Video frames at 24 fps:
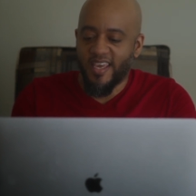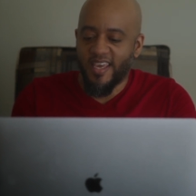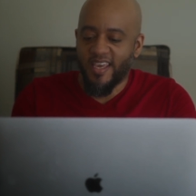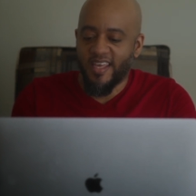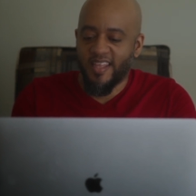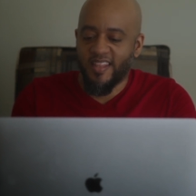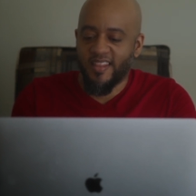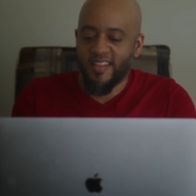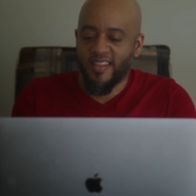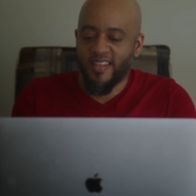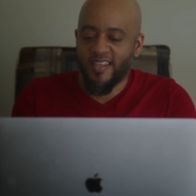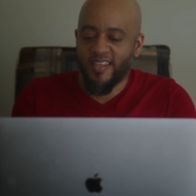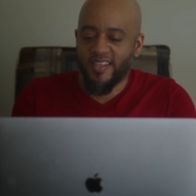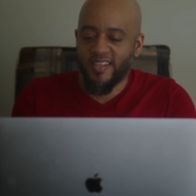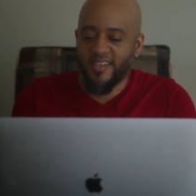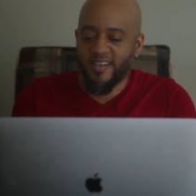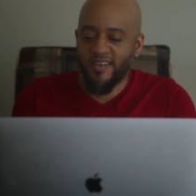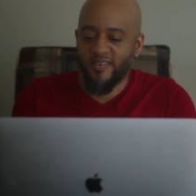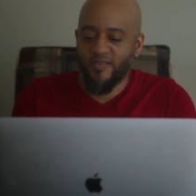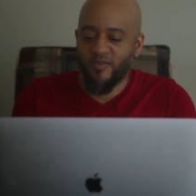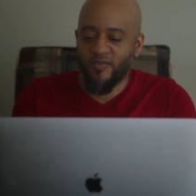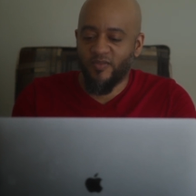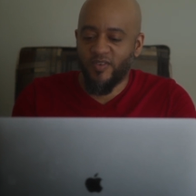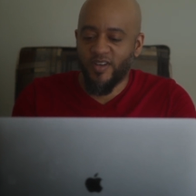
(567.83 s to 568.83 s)
And
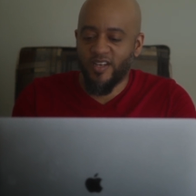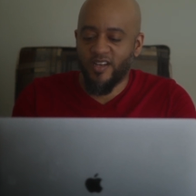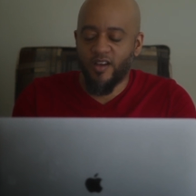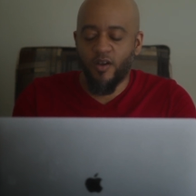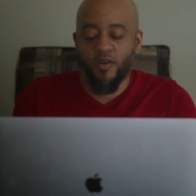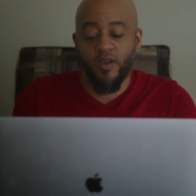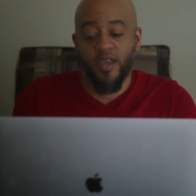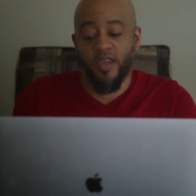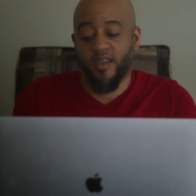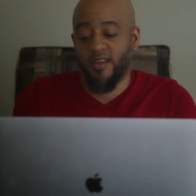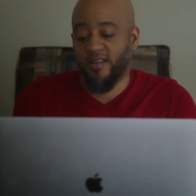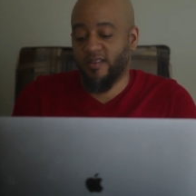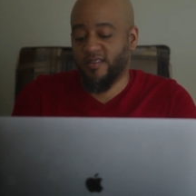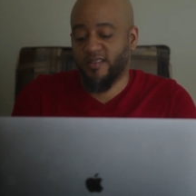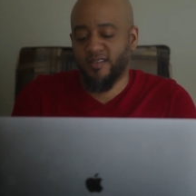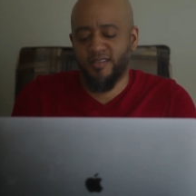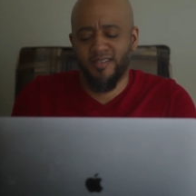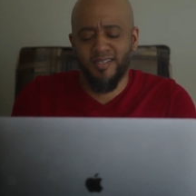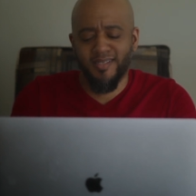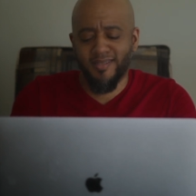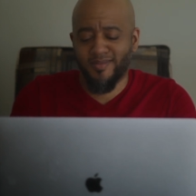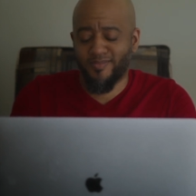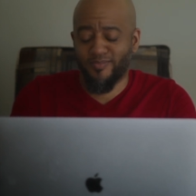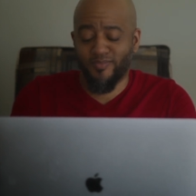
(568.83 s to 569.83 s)
then okay,
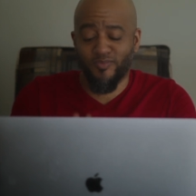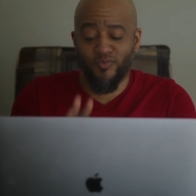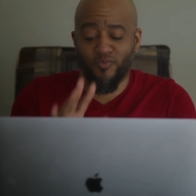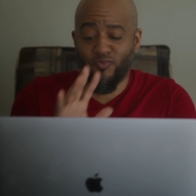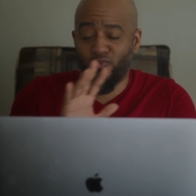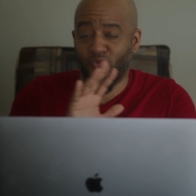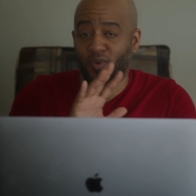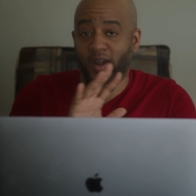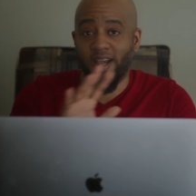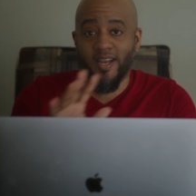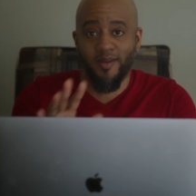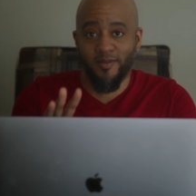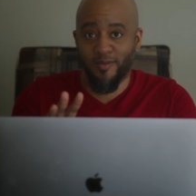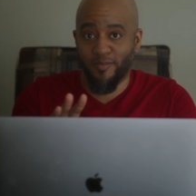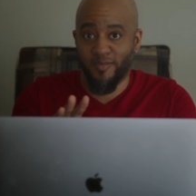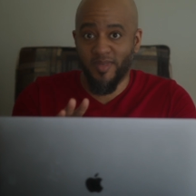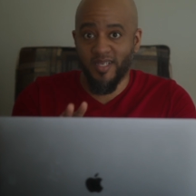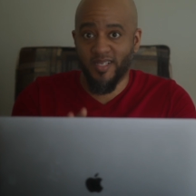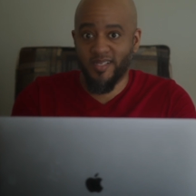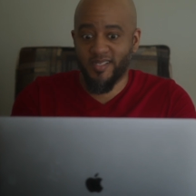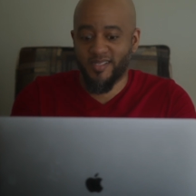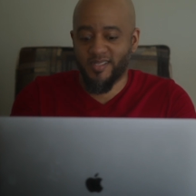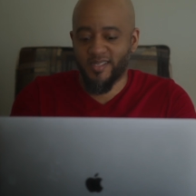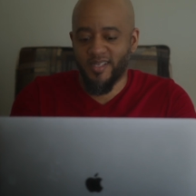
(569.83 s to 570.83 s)
just
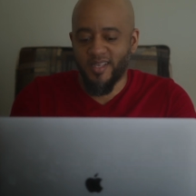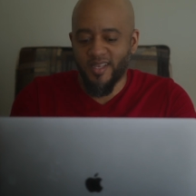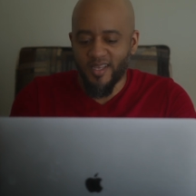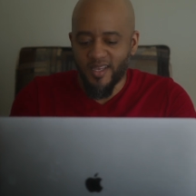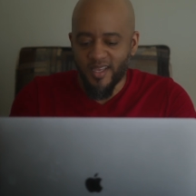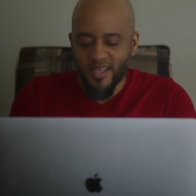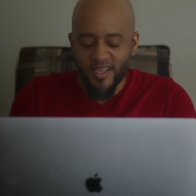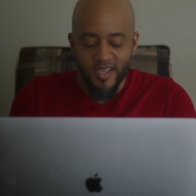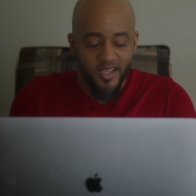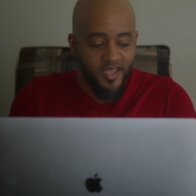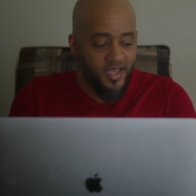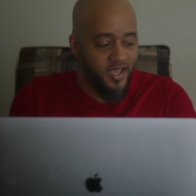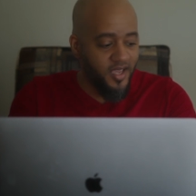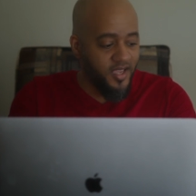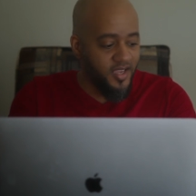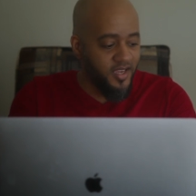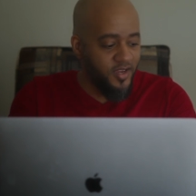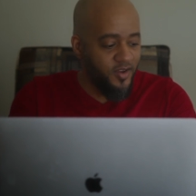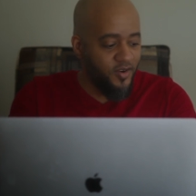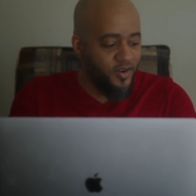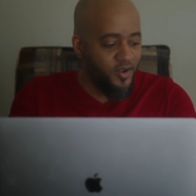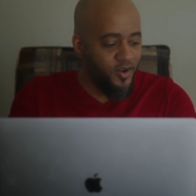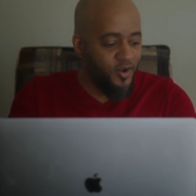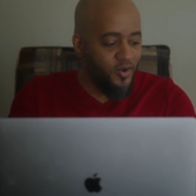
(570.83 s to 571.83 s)
randomness.
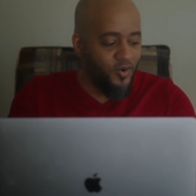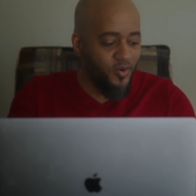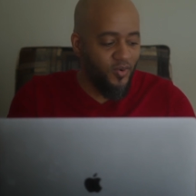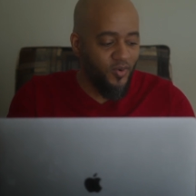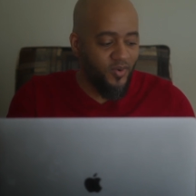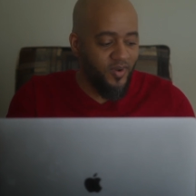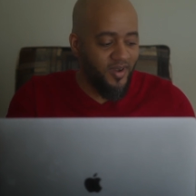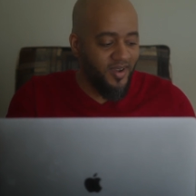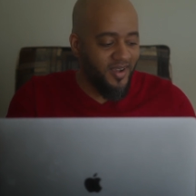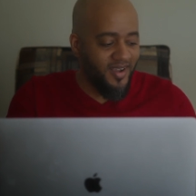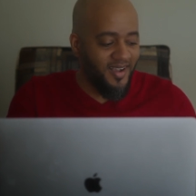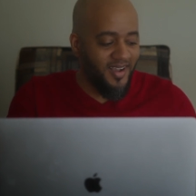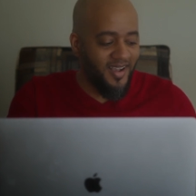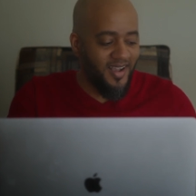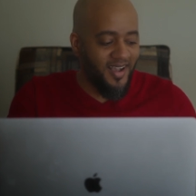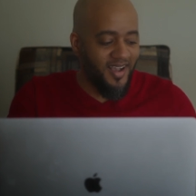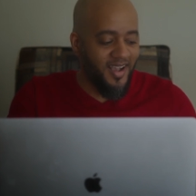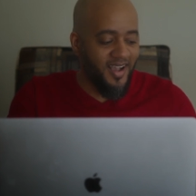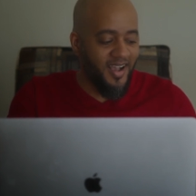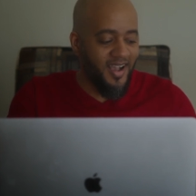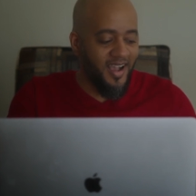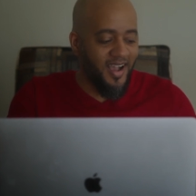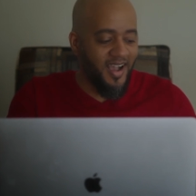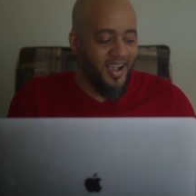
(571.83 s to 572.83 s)
You know,
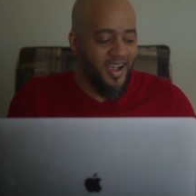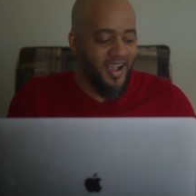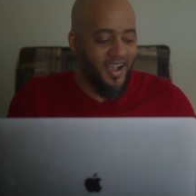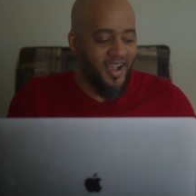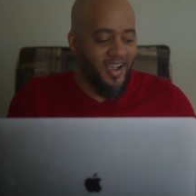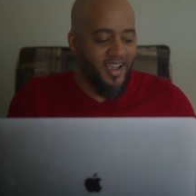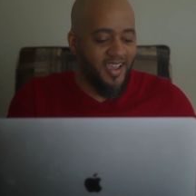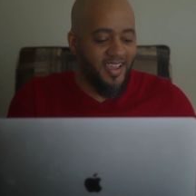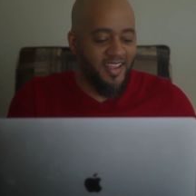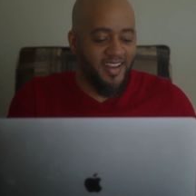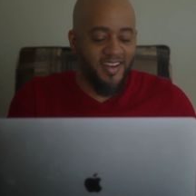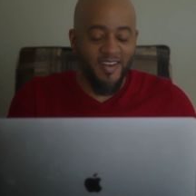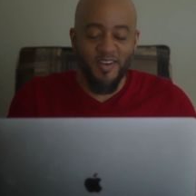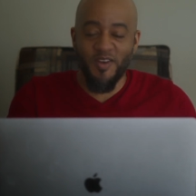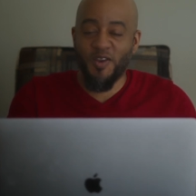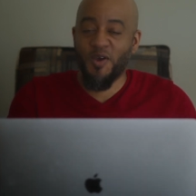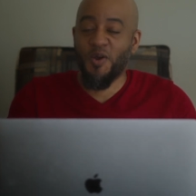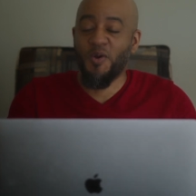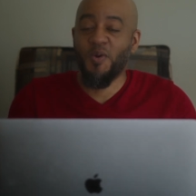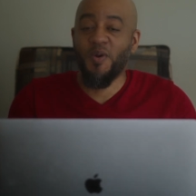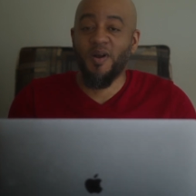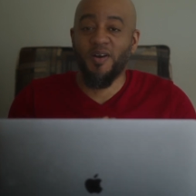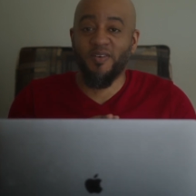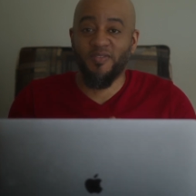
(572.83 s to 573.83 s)

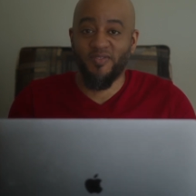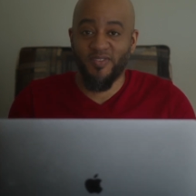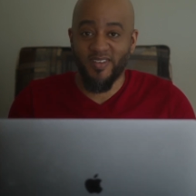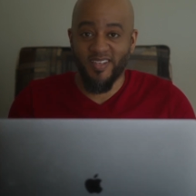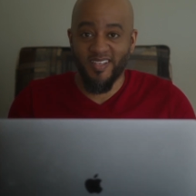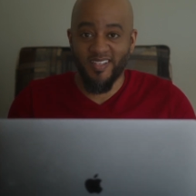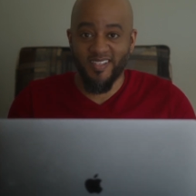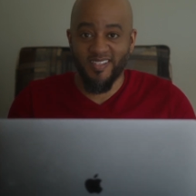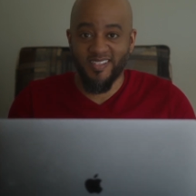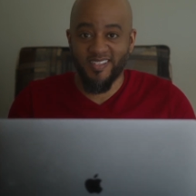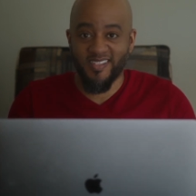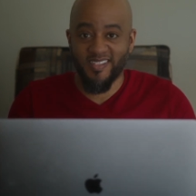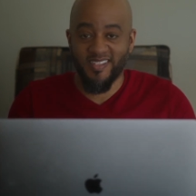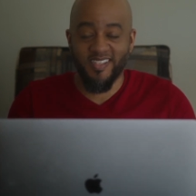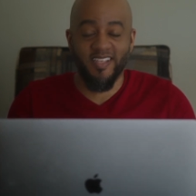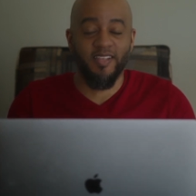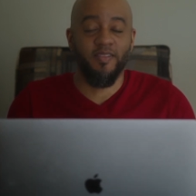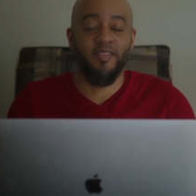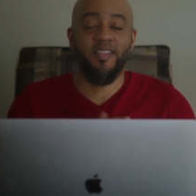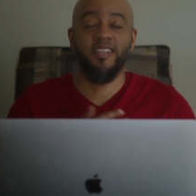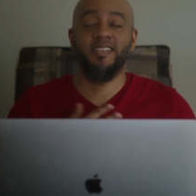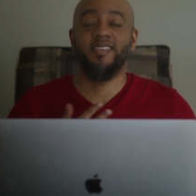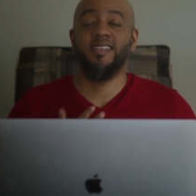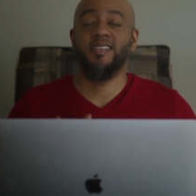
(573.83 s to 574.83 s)
no offense.
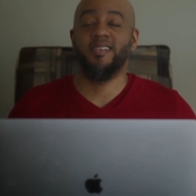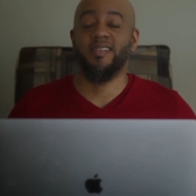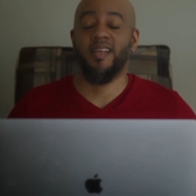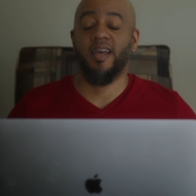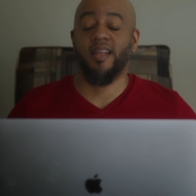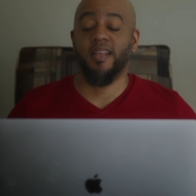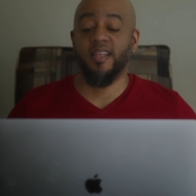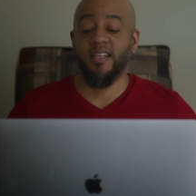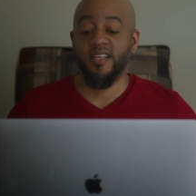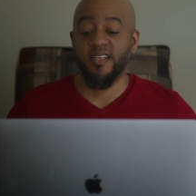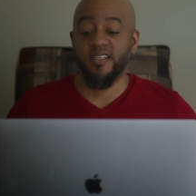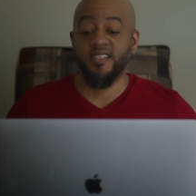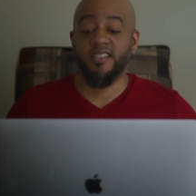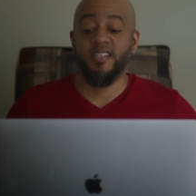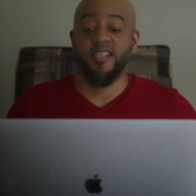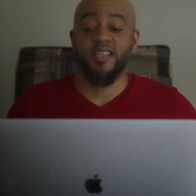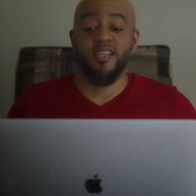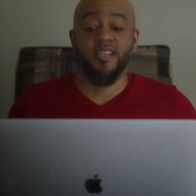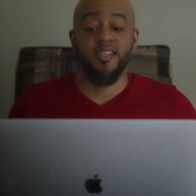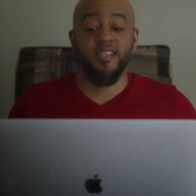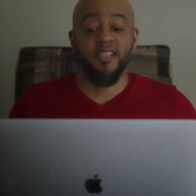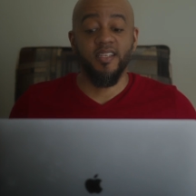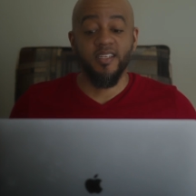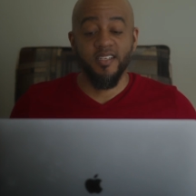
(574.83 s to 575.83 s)
This is not
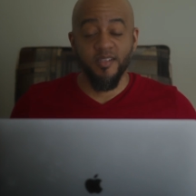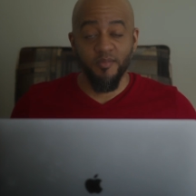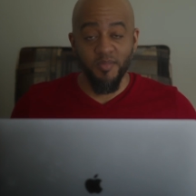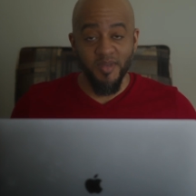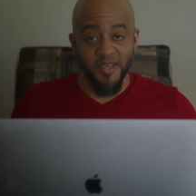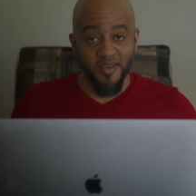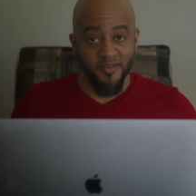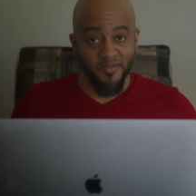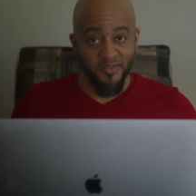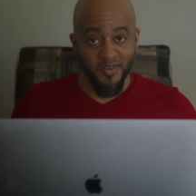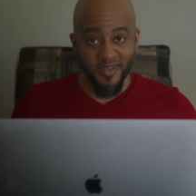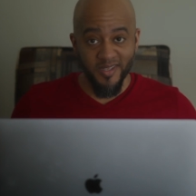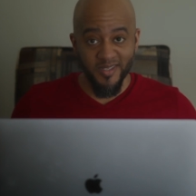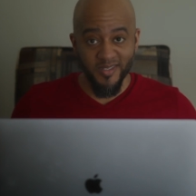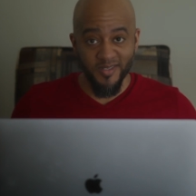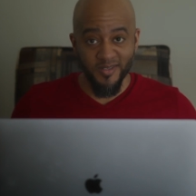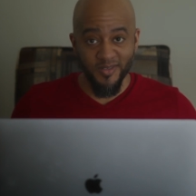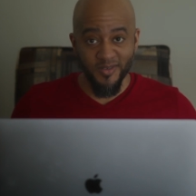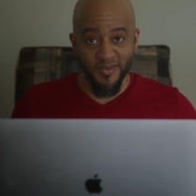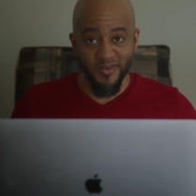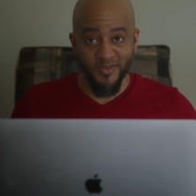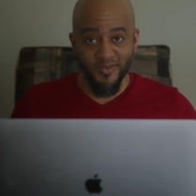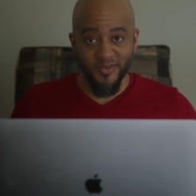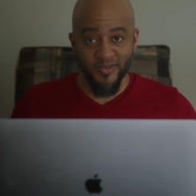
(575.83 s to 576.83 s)
intended to be
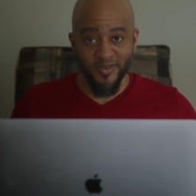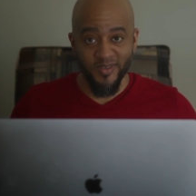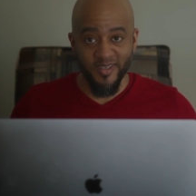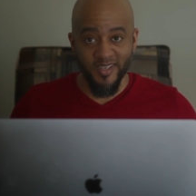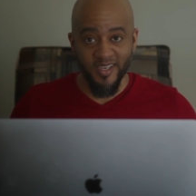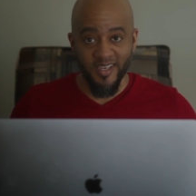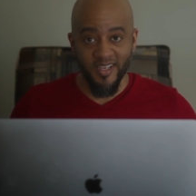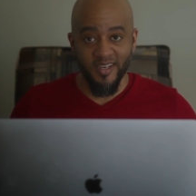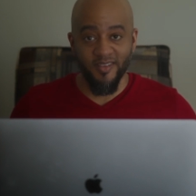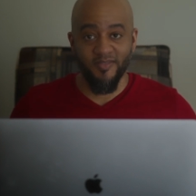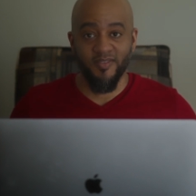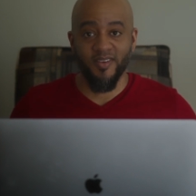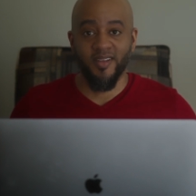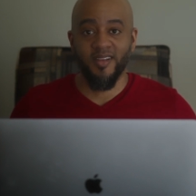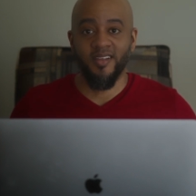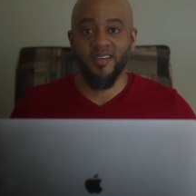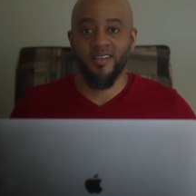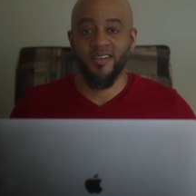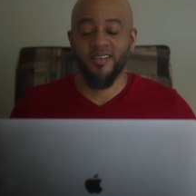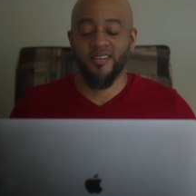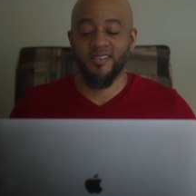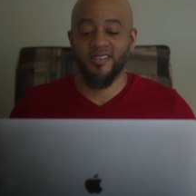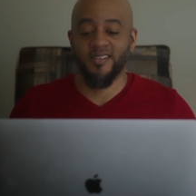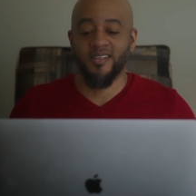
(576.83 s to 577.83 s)
offensive, and if it
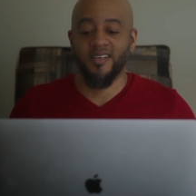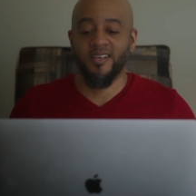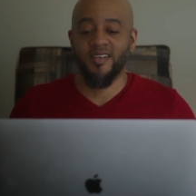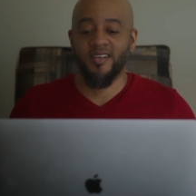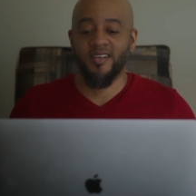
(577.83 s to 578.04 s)
is,